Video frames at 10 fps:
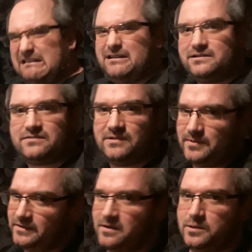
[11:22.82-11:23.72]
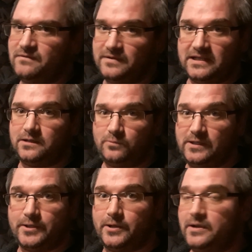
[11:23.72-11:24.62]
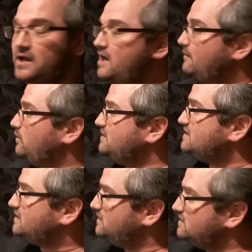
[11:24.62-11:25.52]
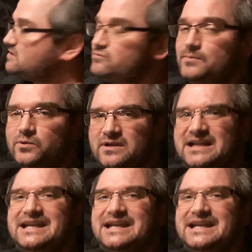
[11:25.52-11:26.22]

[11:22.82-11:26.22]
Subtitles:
scribbling all over like a weirdo. We're just going to scribble